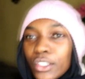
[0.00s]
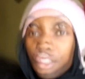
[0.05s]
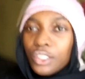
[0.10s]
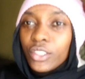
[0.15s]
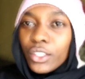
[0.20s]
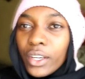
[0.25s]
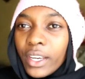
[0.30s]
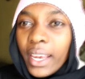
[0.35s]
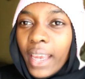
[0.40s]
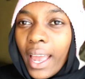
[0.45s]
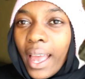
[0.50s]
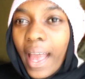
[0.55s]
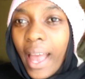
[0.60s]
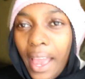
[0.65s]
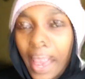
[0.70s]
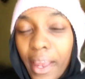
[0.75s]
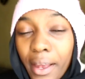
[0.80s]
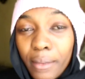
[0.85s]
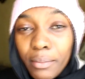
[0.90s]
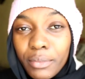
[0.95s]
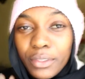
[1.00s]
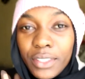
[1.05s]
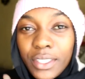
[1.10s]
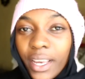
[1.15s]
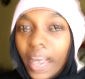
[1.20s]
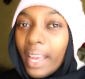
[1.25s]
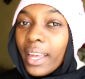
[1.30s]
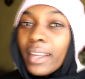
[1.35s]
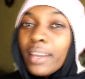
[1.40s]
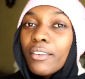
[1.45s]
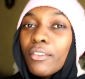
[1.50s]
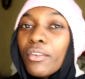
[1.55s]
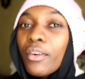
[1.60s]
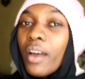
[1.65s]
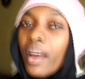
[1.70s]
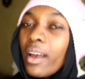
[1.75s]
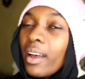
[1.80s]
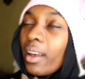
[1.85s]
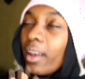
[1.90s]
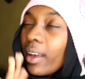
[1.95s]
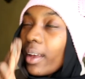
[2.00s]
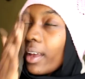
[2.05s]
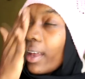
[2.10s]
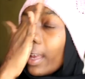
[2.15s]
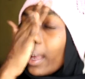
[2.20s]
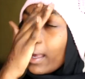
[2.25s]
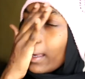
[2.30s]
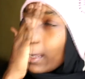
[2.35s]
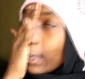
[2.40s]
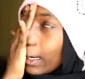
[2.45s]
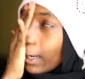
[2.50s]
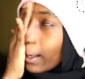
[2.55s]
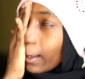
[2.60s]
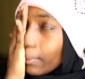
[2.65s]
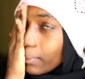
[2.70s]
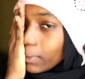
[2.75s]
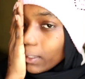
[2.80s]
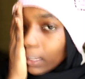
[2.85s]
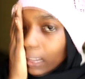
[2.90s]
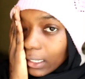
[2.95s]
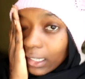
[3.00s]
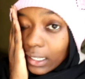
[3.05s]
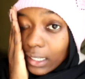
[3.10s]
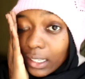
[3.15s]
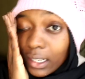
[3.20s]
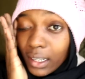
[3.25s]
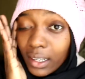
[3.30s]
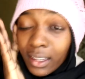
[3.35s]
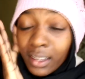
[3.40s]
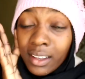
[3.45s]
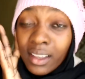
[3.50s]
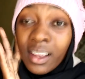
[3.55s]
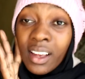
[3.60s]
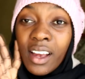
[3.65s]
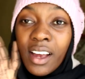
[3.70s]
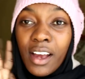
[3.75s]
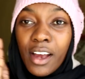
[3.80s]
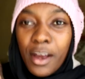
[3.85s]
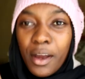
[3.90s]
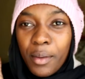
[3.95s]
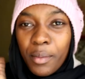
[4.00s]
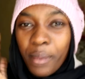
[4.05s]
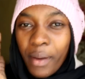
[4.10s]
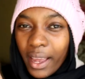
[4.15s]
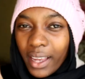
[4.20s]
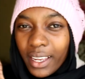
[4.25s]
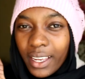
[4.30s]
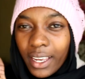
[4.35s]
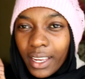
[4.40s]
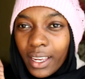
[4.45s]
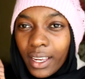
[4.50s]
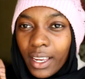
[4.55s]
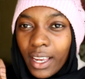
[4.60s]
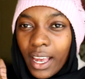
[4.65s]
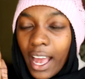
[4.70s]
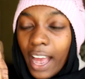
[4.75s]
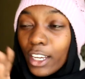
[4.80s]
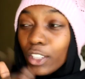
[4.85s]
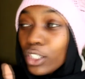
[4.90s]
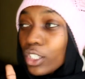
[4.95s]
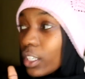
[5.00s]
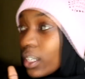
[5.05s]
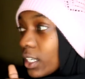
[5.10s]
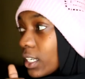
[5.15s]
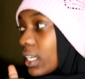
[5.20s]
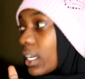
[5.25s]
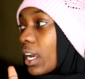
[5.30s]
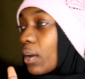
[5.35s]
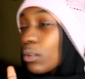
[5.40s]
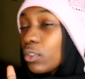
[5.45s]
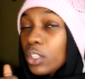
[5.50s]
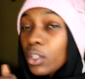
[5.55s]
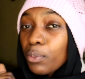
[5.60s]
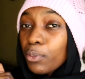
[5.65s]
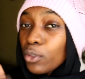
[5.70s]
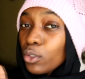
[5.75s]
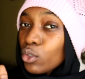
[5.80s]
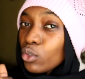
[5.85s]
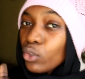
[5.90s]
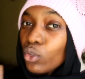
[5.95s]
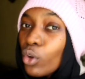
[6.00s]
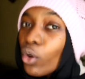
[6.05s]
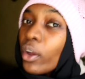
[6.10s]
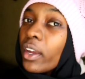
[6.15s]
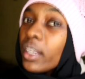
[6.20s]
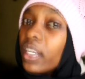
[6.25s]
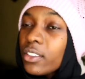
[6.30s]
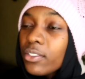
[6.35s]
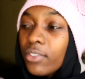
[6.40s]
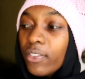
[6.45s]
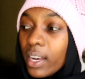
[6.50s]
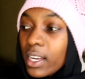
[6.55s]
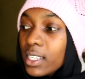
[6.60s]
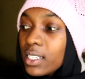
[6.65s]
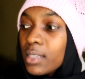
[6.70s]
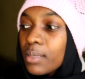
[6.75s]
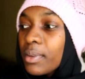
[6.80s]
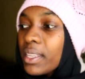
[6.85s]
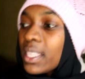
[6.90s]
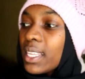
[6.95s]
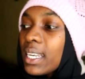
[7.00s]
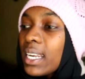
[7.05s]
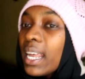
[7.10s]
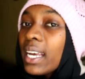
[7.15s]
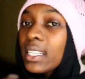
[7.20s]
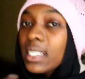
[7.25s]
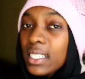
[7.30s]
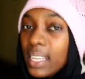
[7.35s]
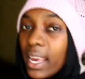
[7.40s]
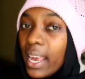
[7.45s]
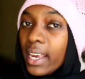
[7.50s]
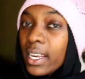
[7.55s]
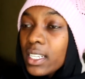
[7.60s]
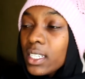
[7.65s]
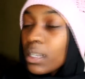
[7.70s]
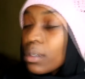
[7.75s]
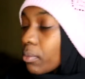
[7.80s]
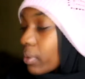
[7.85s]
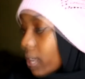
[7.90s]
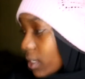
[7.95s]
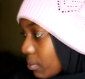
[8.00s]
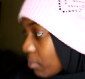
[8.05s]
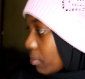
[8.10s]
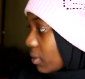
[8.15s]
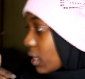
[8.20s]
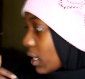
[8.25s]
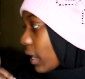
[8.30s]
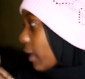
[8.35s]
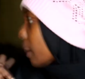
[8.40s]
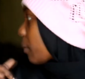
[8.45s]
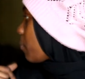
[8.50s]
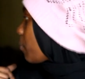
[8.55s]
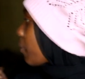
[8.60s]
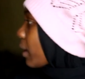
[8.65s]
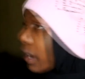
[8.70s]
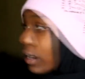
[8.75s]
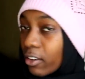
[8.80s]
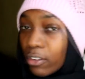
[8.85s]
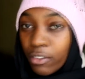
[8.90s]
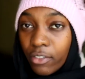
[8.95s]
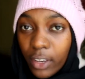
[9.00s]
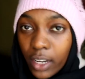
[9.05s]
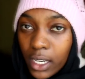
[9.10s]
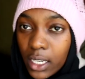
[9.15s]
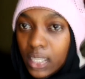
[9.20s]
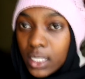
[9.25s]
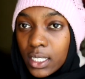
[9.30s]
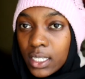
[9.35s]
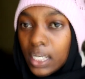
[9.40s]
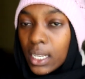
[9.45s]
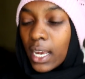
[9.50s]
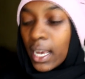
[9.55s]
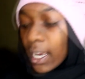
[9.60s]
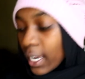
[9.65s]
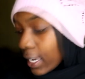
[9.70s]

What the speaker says: So yeah, I am done. Alhamdulillah. packing. Actually, I was supposed to go eat first, but then anxiety made me like pack first.